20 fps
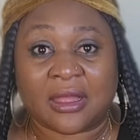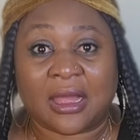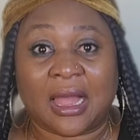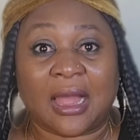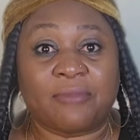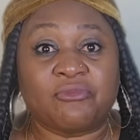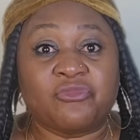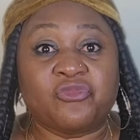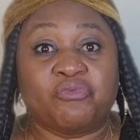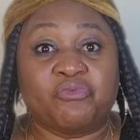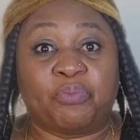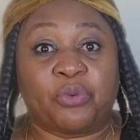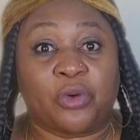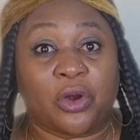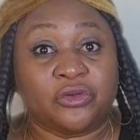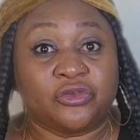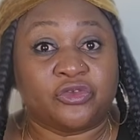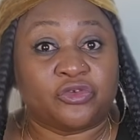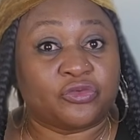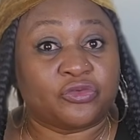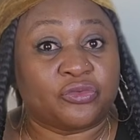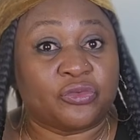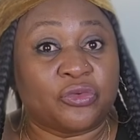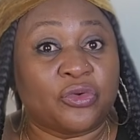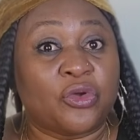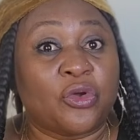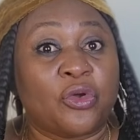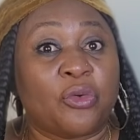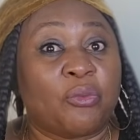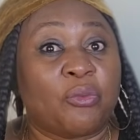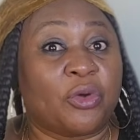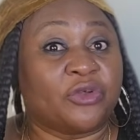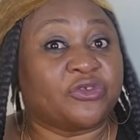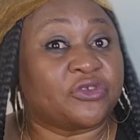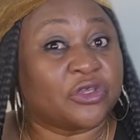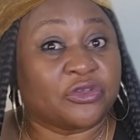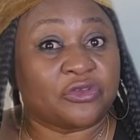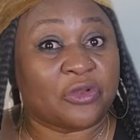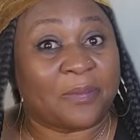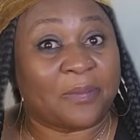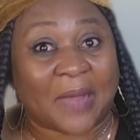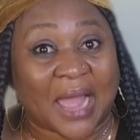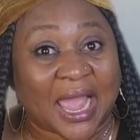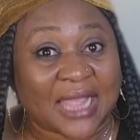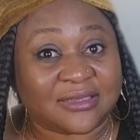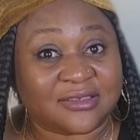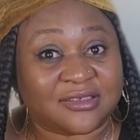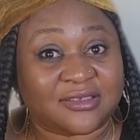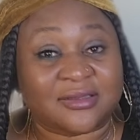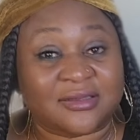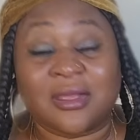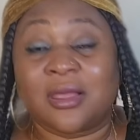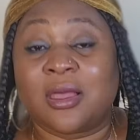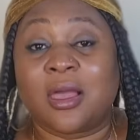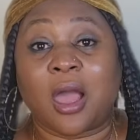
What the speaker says: I'm prone to mosquito bites.